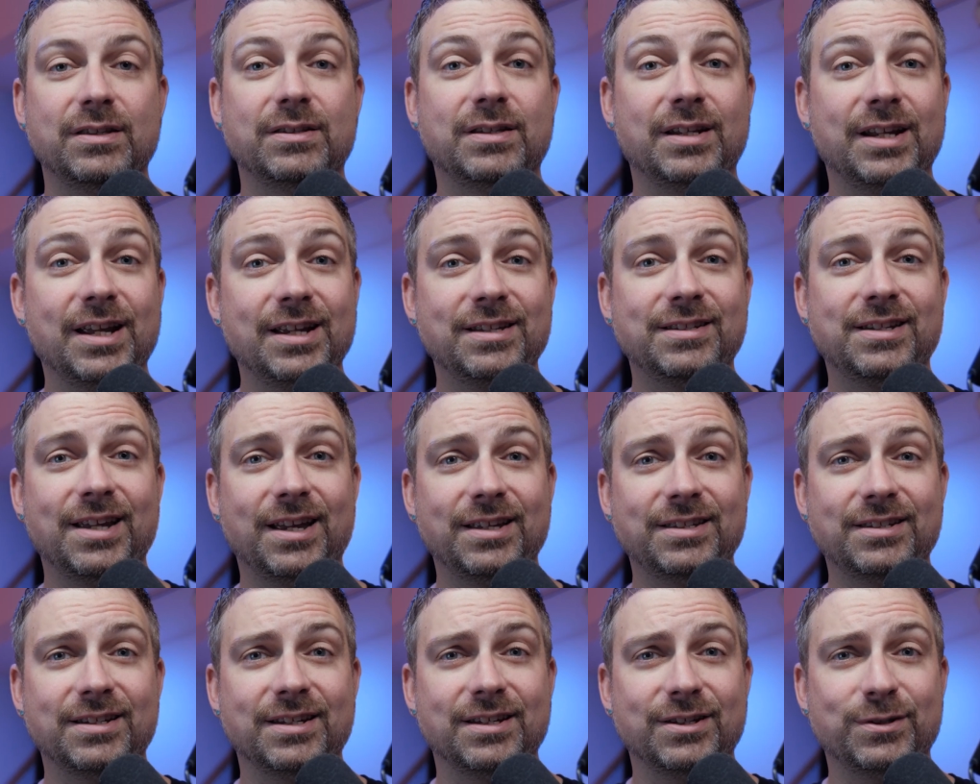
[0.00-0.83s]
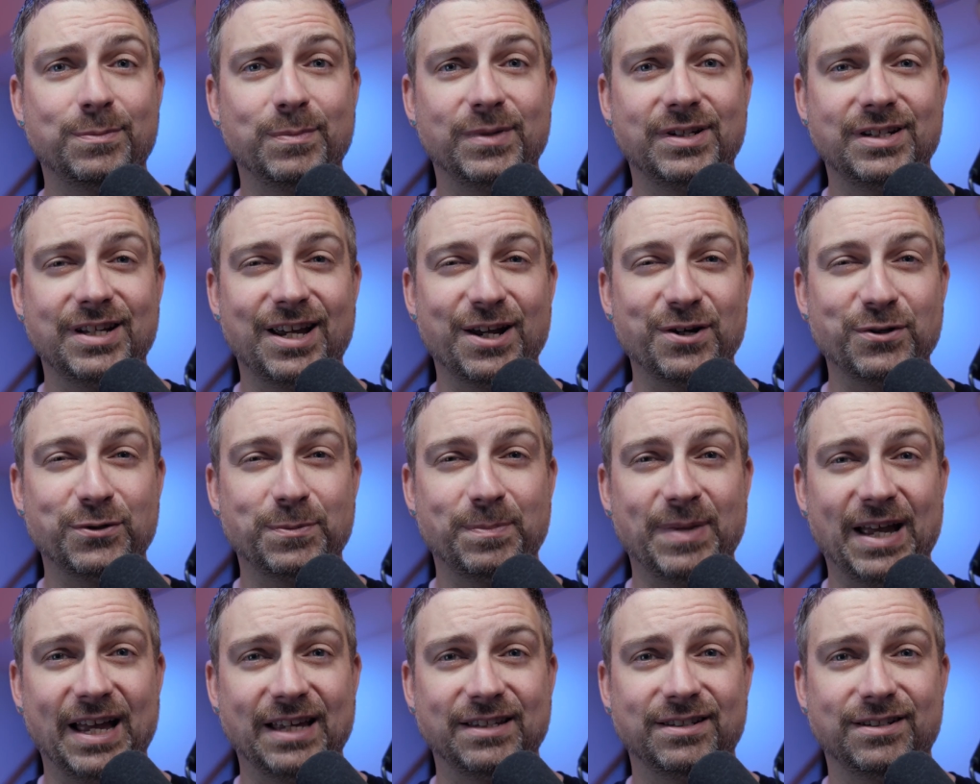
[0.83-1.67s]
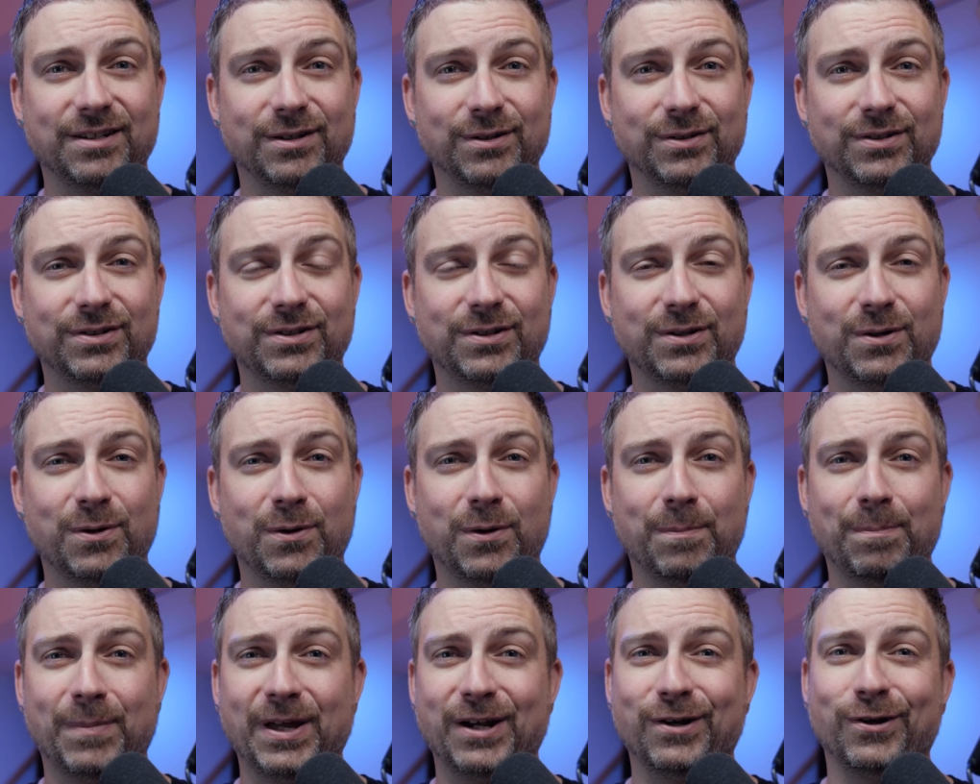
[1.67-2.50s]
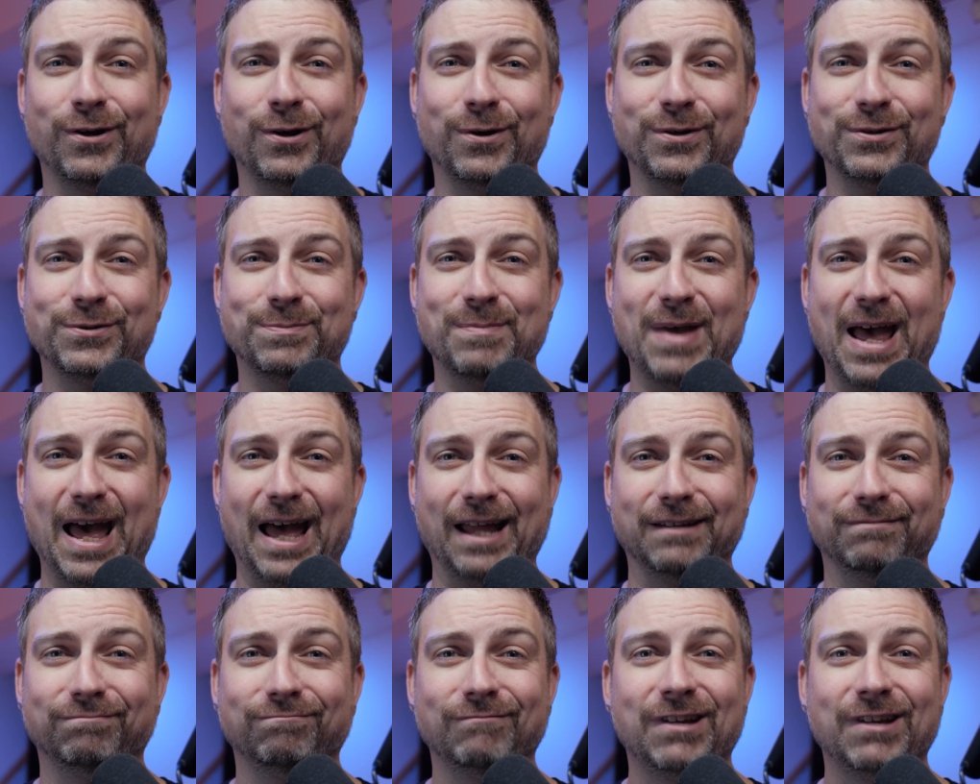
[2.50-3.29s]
Today's guest is Matheus Bastos, better known as Matt.